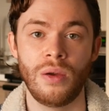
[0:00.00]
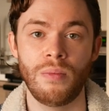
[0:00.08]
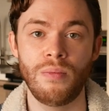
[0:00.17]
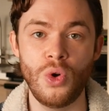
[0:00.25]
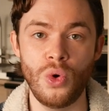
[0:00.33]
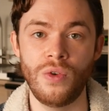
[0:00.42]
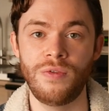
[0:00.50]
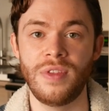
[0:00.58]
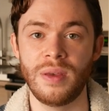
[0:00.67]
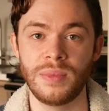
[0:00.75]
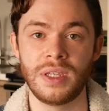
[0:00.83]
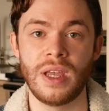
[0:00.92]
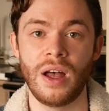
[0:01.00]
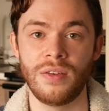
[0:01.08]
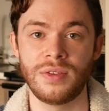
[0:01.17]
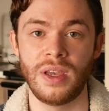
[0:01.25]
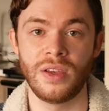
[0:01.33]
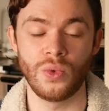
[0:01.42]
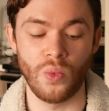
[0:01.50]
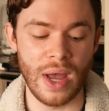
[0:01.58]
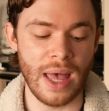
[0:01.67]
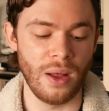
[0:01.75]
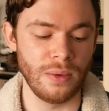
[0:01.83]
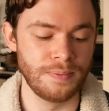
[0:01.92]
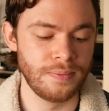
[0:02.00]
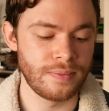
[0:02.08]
move themselves as well.